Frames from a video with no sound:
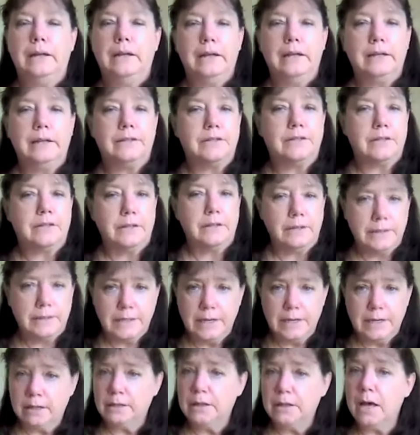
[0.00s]
it's going to
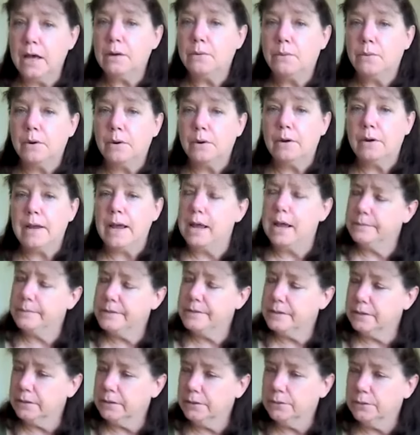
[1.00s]
take a lot of work,
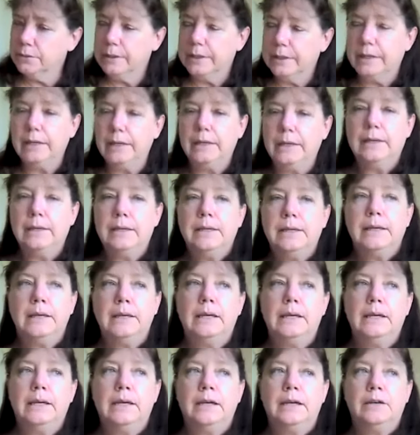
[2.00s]
absolutely,
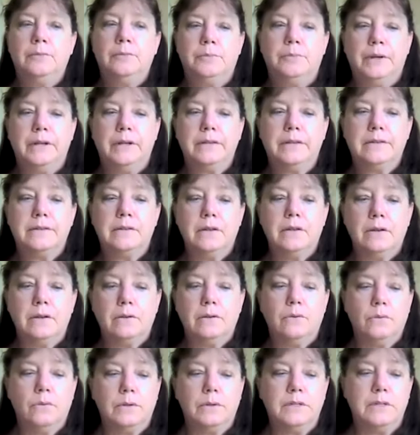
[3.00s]
but it's
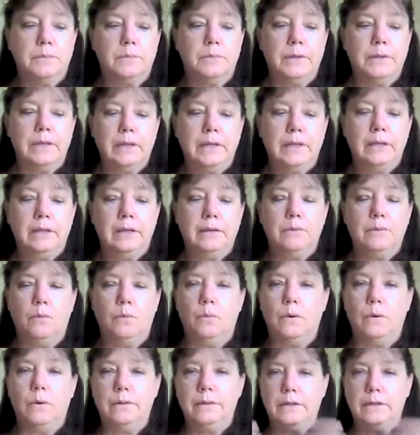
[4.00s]
not going to be
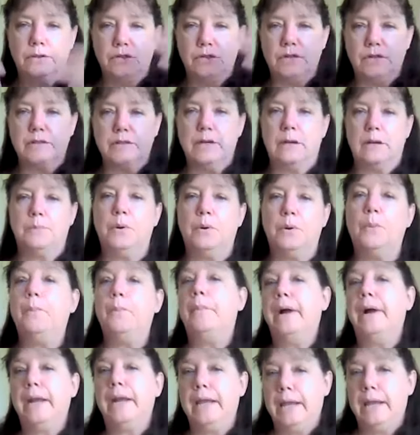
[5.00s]
one that she's got to put
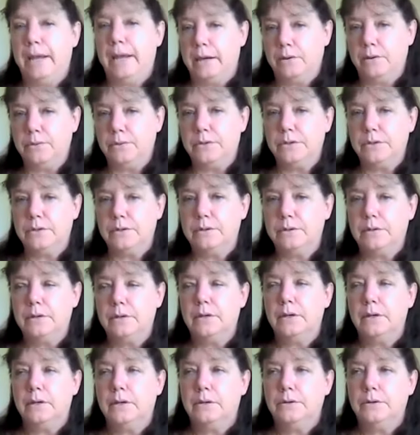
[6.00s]
money out
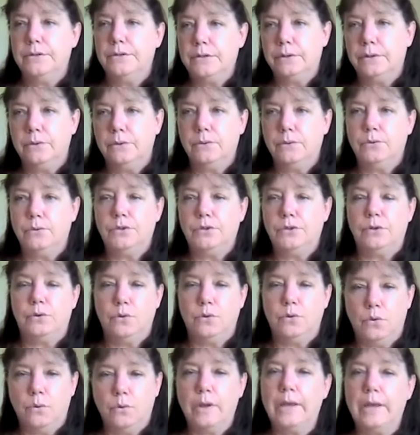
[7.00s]
to
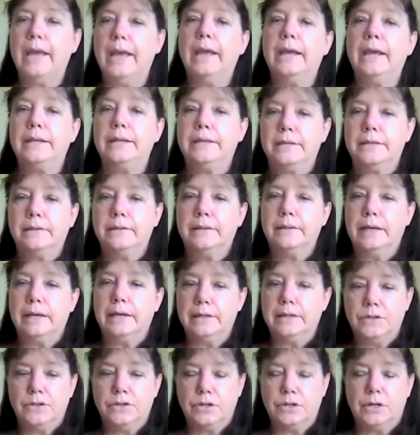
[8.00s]
create
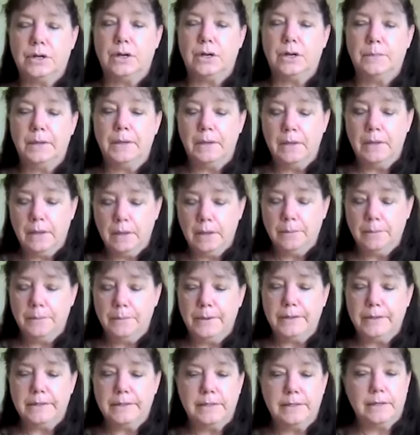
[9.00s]
that job.
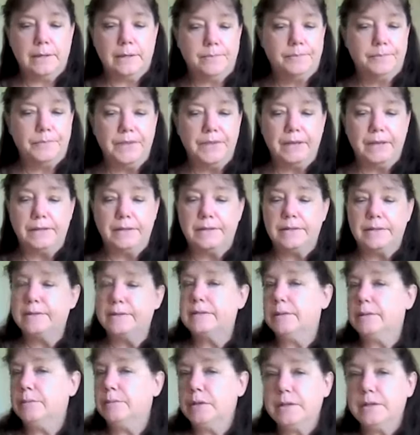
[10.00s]
But it's as
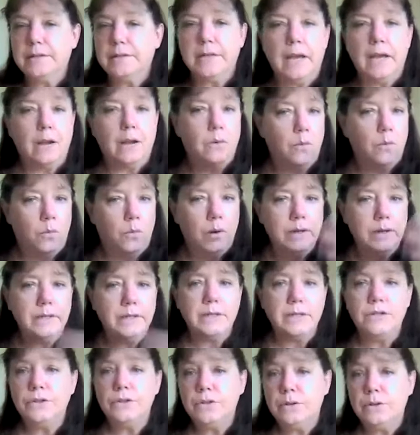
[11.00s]
simple as that. What
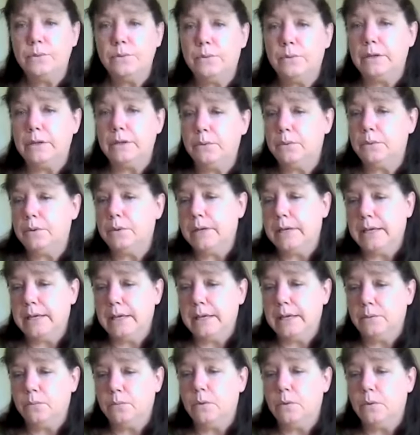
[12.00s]
did you do when you were a
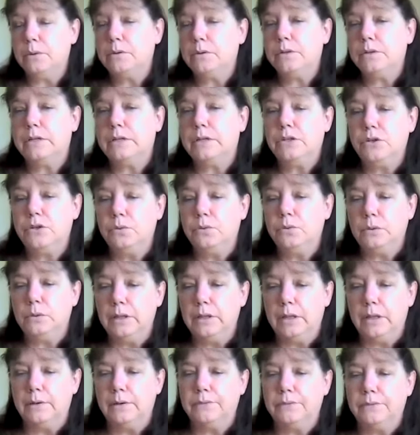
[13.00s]
kid? What did you
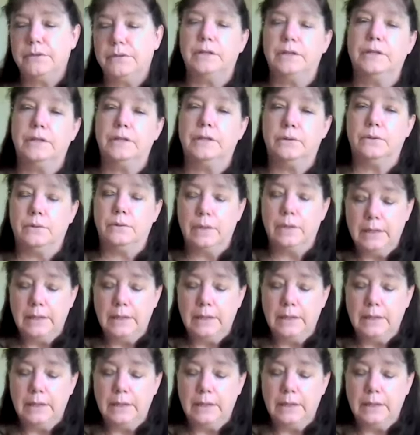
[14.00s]
love to do?